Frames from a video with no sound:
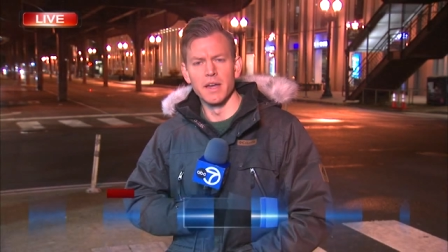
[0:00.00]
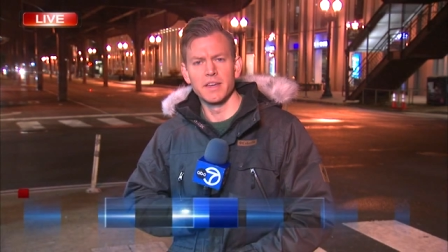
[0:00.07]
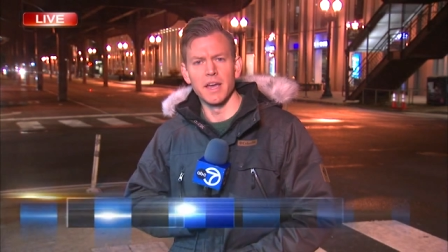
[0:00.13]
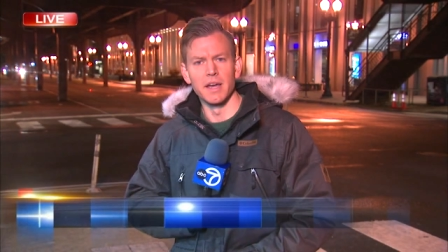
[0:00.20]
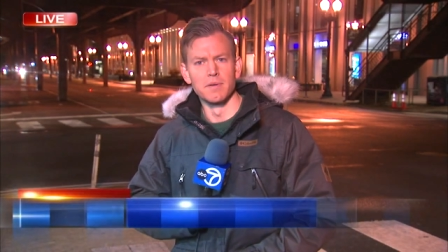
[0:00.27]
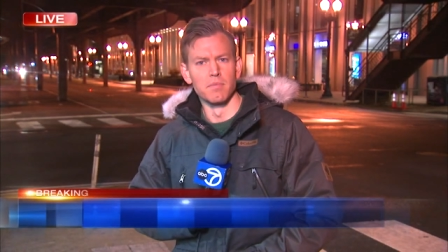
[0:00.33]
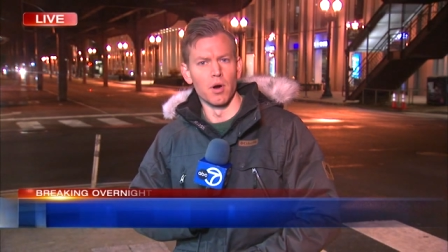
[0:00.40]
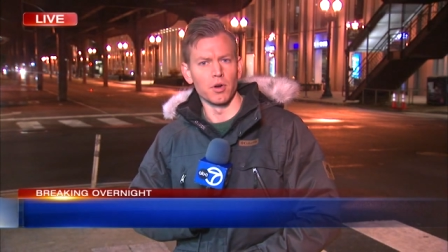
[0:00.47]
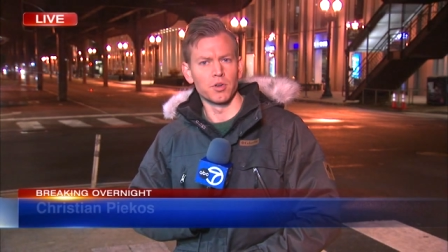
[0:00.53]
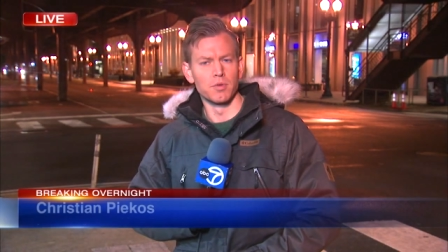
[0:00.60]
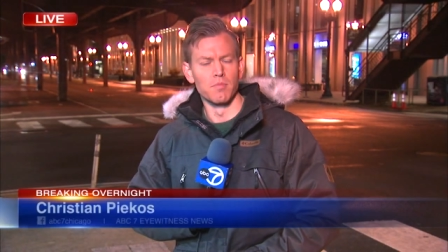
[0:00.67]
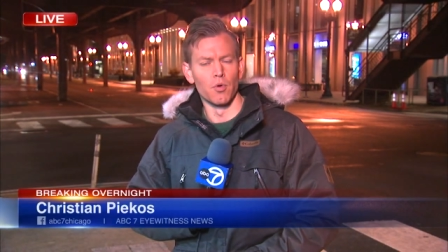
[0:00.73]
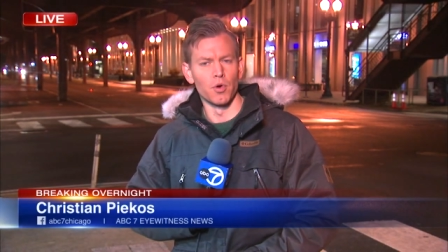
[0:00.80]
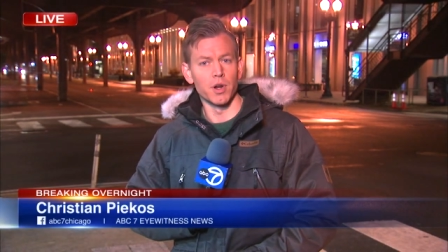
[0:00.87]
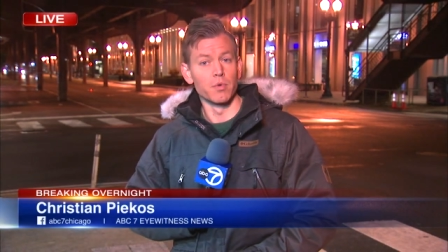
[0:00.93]
Hey, Kate and Mark,
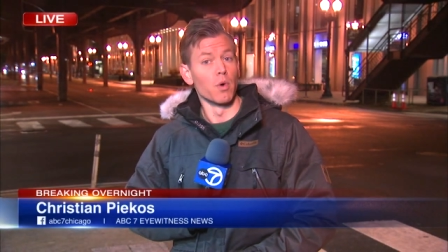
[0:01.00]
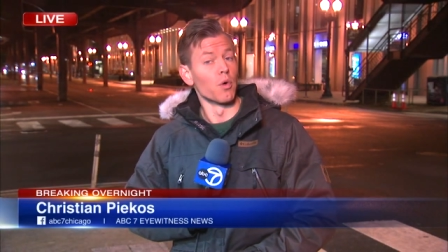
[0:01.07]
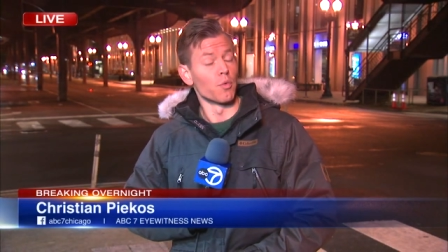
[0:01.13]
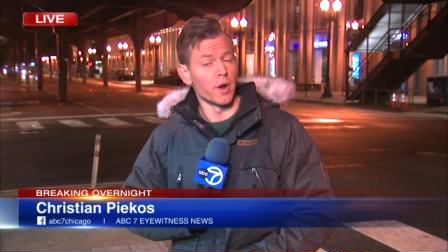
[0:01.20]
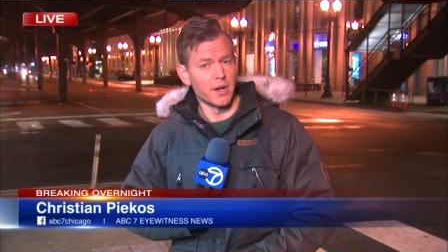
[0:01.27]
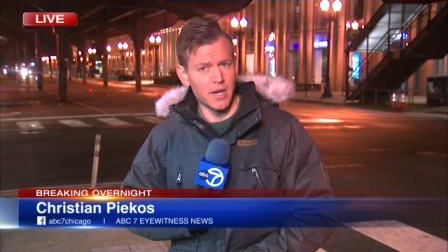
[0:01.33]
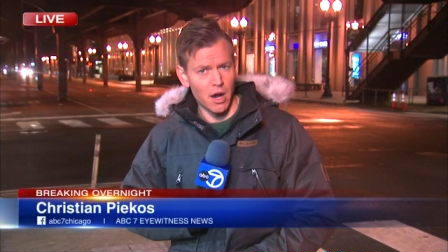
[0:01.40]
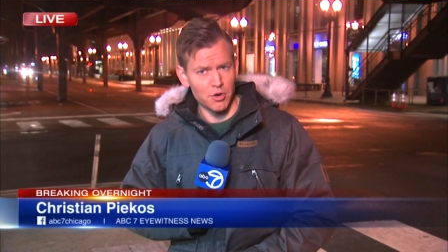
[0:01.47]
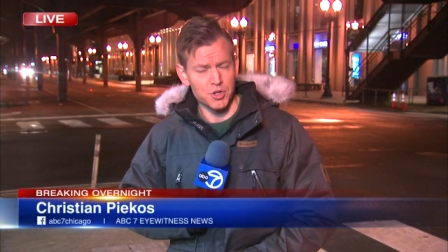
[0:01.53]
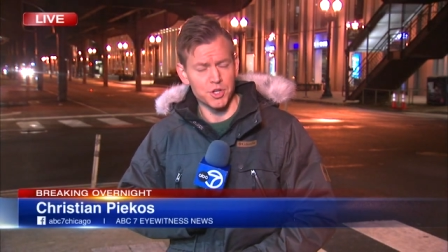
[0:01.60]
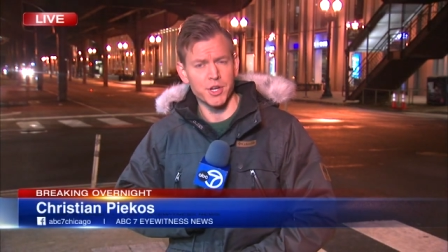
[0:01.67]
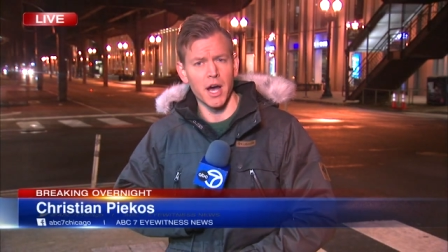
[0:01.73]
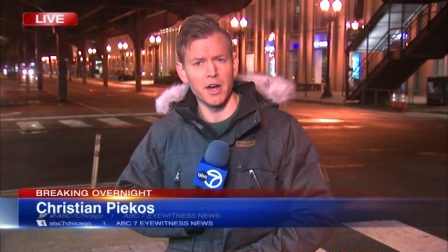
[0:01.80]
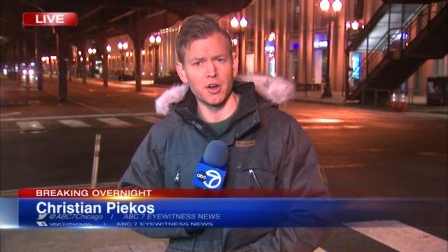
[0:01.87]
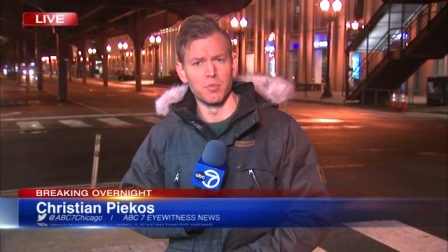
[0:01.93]
good morning. Well, right now,
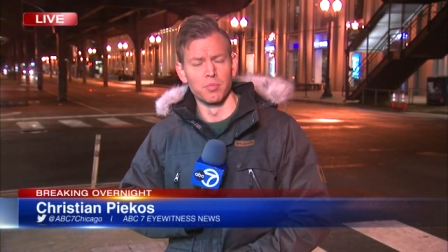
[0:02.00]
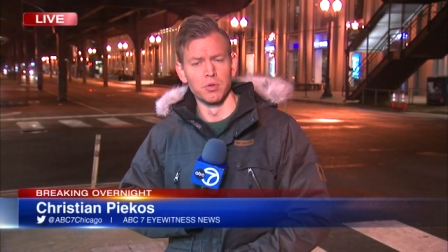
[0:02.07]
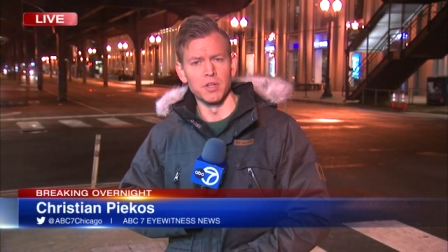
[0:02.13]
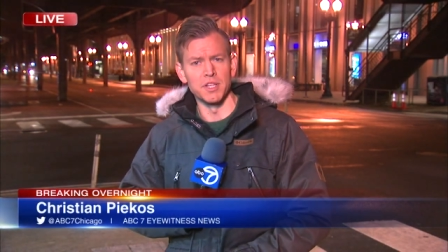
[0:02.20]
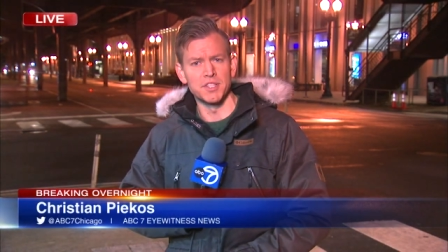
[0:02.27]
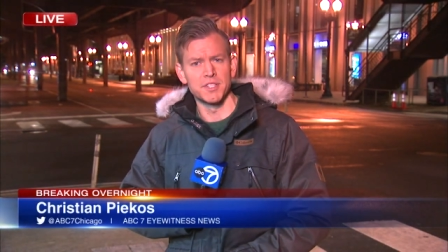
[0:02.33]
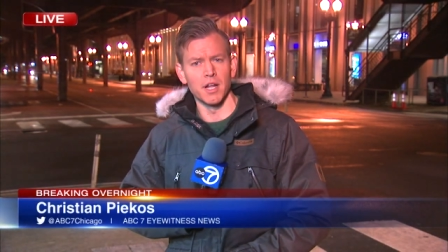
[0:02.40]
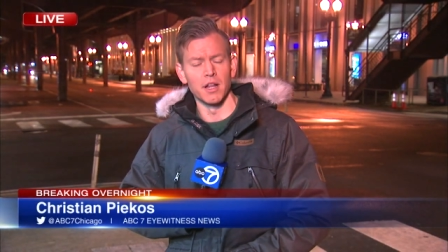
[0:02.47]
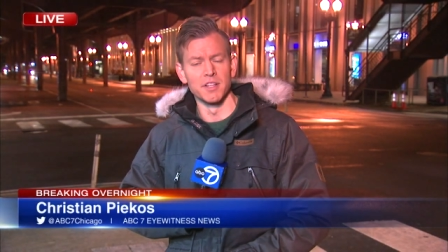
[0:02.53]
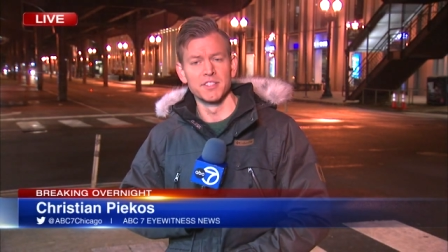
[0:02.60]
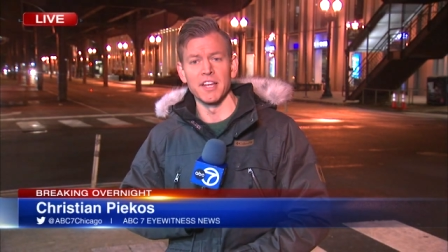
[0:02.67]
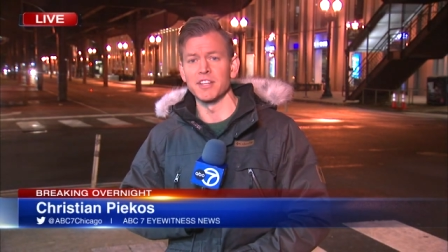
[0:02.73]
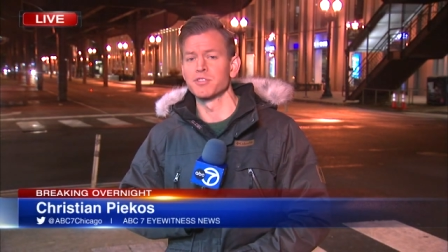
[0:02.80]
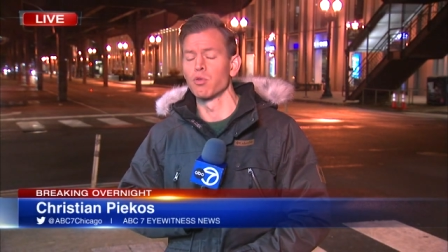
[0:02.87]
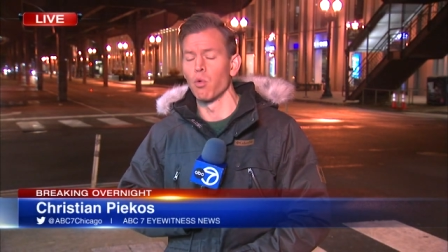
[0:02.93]
Chicago police tell
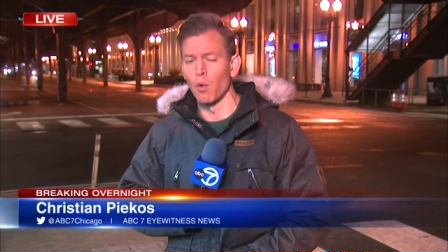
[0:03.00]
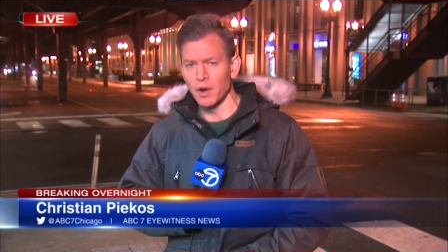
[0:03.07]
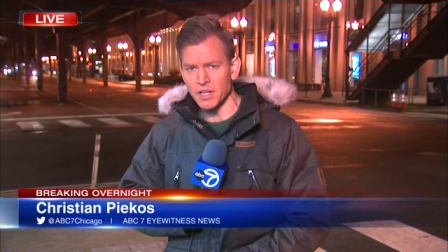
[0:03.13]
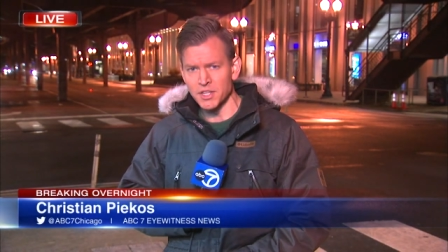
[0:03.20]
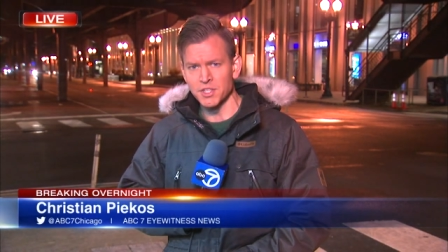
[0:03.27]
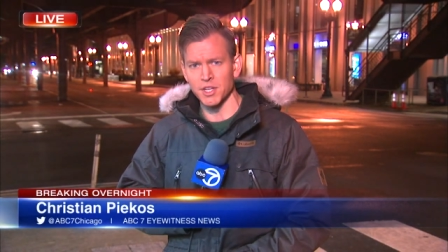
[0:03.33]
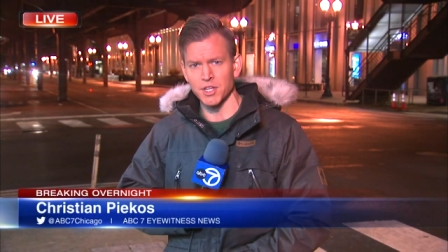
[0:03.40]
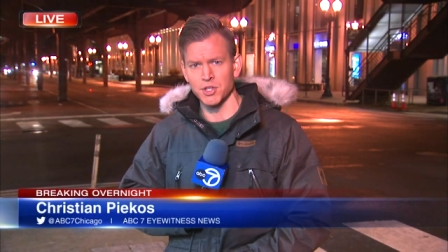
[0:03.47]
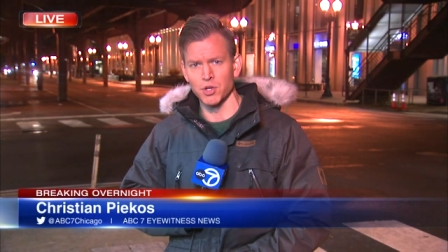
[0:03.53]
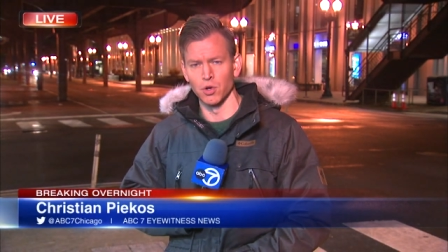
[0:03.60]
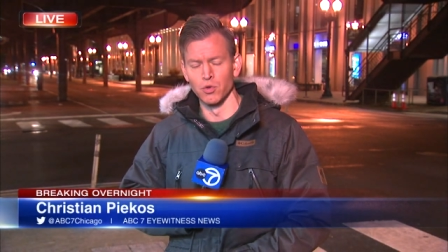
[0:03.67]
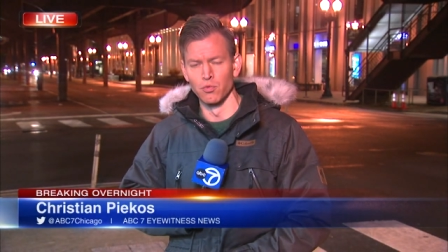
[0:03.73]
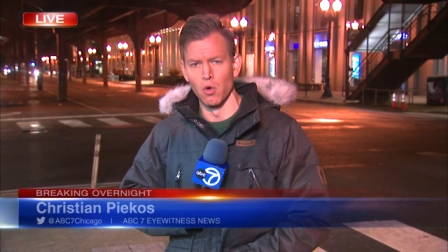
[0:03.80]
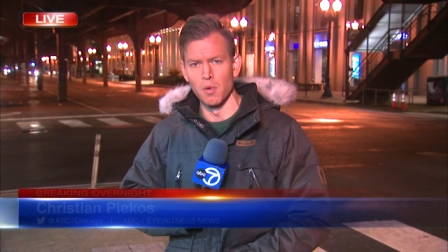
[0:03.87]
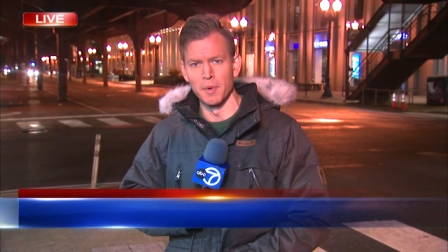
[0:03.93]
us that
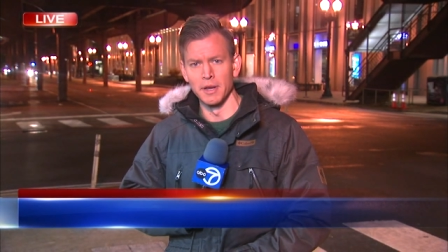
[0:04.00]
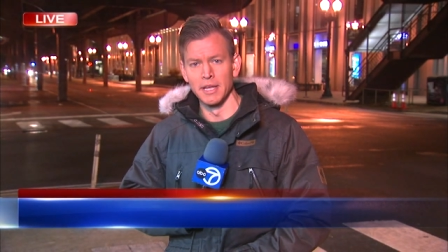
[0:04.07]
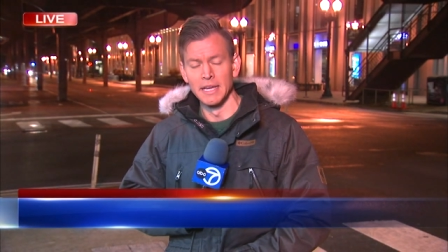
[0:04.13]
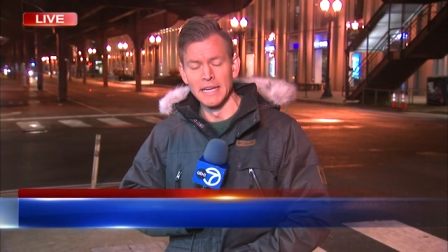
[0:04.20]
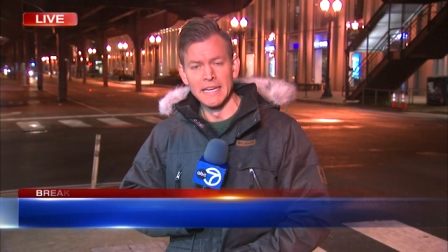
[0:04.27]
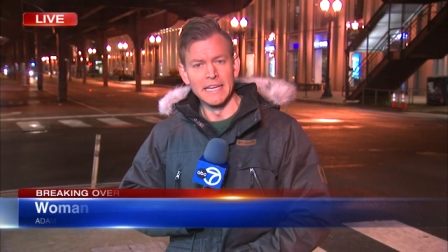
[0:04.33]
twenty-six-year-old woman